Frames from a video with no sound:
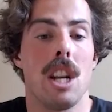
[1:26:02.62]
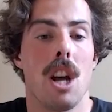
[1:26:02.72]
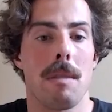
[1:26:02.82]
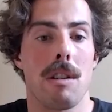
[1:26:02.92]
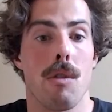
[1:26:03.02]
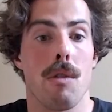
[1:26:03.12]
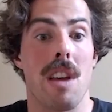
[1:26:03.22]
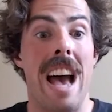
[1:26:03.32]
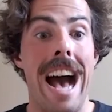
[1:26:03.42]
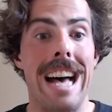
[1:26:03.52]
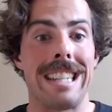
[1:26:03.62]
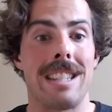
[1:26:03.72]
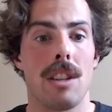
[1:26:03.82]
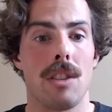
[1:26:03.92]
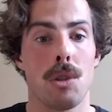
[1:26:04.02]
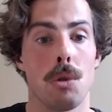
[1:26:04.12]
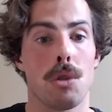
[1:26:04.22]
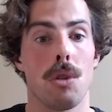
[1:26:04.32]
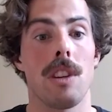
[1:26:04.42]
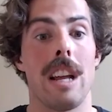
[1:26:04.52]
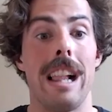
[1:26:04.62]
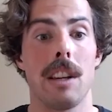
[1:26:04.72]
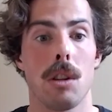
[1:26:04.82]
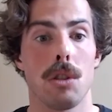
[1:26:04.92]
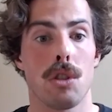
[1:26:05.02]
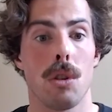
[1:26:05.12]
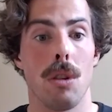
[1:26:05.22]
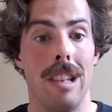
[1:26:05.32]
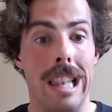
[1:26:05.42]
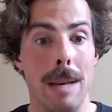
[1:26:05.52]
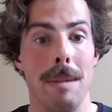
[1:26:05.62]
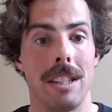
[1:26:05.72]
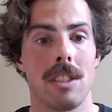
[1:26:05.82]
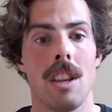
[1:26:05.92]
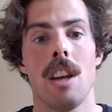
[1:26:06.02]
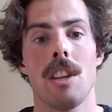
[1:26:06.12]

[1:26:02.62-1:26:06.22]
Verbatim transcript: economic growth as social and ecological limits.